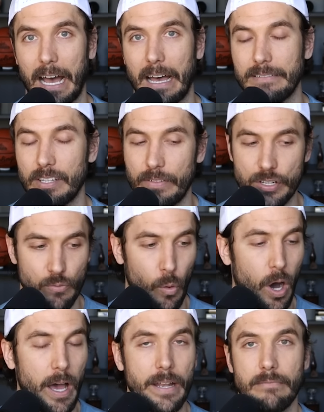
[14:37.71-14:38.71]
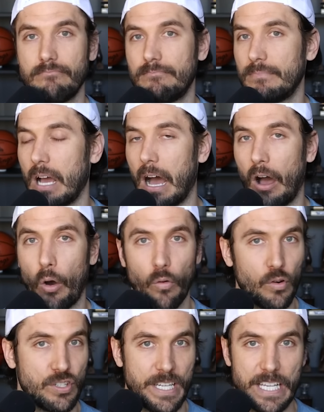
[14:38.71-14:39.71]
Division I,
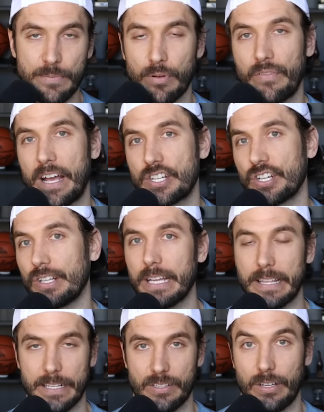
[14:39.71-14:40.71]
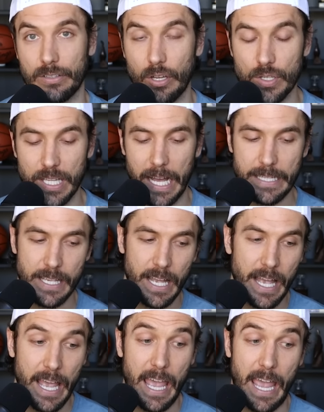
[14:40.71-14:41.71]
overseas, professionally, things along those lines.
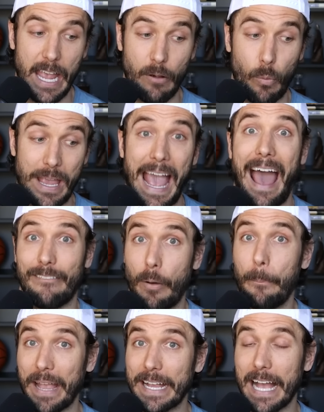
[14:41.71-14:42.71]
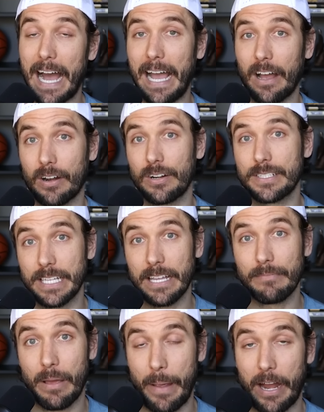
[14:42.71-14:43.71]
And we have a big guy on our
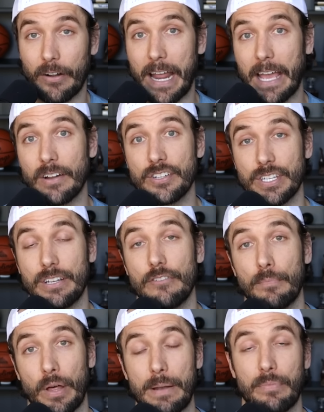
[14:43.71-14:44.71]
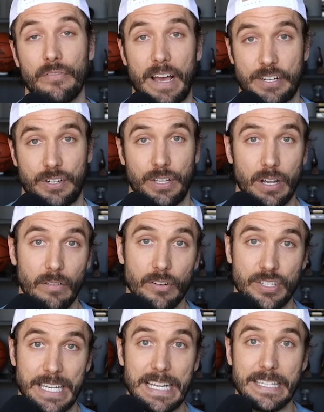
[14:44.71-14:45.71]
team named Aaron Anderson who played professionally
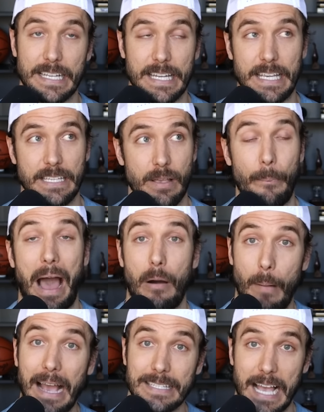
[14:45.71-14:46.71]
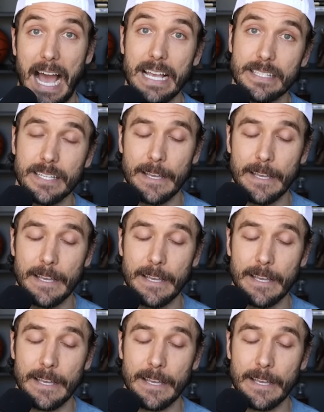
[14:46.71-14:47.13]
overseas, and he's about my size.